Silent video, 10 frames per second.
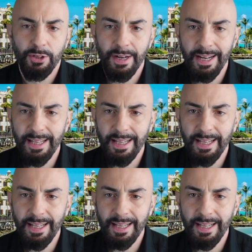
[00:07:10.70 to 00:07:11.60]
Today, that
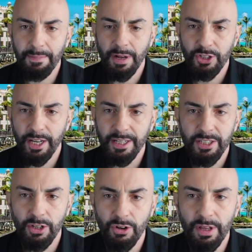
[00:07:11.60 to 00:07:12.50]
blockchain is
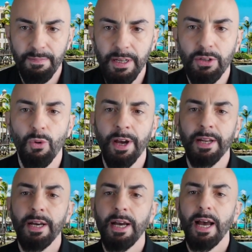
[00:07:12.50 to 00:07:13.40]
clearly
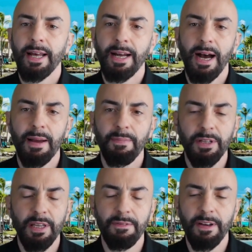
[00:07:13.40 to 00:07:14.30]
Bitcoin, and I
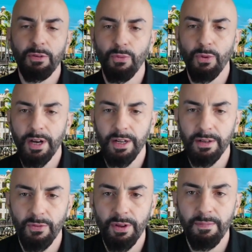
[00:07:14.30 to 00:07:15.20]
believe it
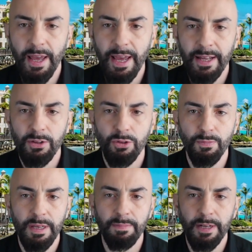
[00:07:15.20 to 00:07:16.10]
will remain to
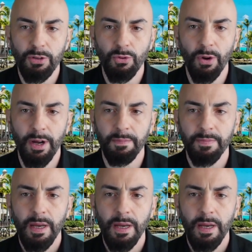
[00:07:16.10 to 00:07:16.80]
be Bitcoin.